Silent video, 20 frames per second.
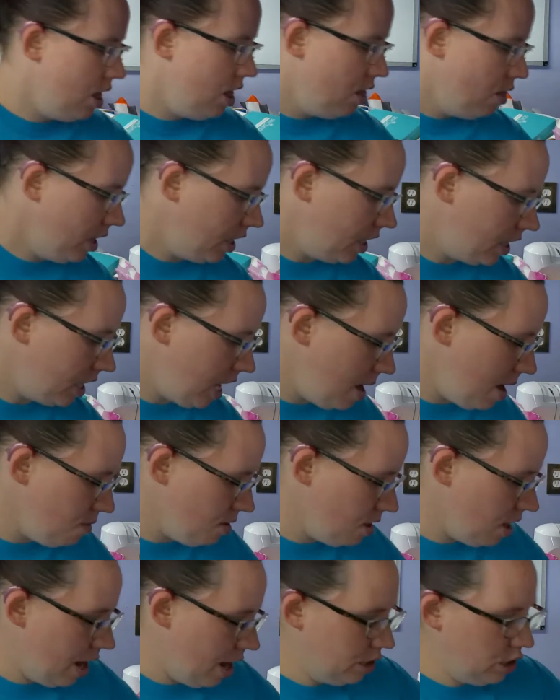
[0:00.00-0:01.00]
The
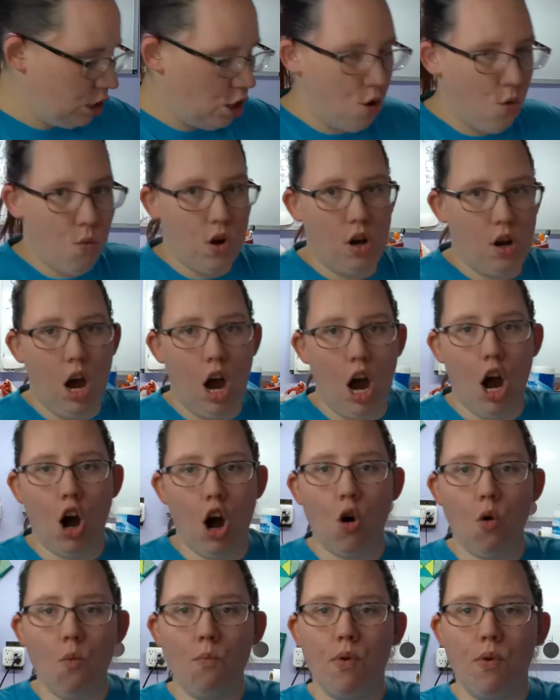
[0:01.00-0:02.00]
stabilizer will
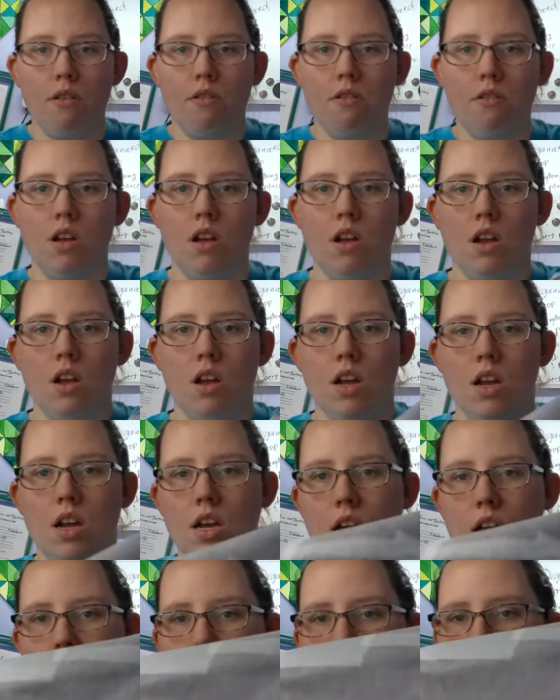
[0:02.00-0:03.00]
help
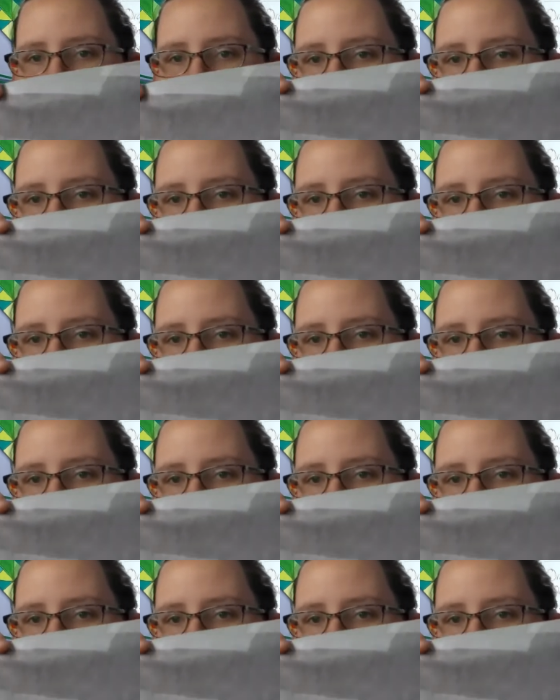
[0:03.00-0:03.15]
keep